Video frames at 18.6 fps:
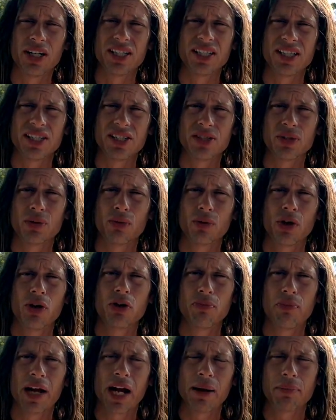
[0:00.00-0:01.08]
is it is a
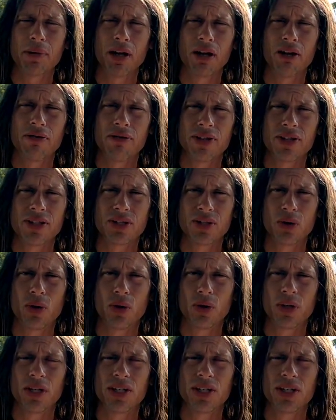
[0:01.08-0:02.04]
roadmap of the soul.